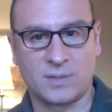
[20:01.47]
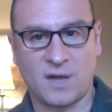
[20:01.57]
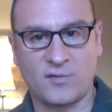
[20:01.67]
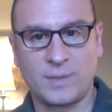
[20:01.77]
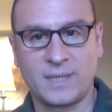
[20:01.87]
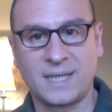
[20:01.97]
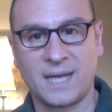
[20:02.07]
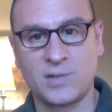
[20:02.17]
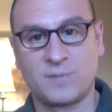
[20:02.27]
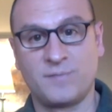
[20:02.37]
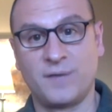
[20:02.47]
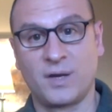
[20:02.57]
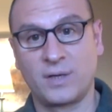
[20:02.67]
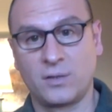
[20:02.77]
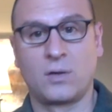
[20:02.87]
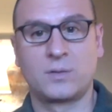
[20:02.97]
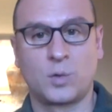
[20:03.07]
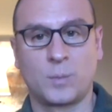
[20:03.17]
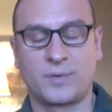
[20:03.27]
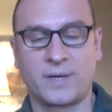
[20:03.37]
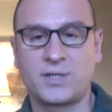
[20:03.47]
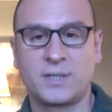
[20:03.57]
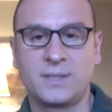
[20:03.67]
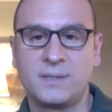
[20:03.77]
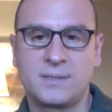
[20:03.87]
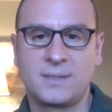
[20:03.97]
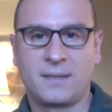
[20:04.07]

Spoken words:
with government, engage with very large corporations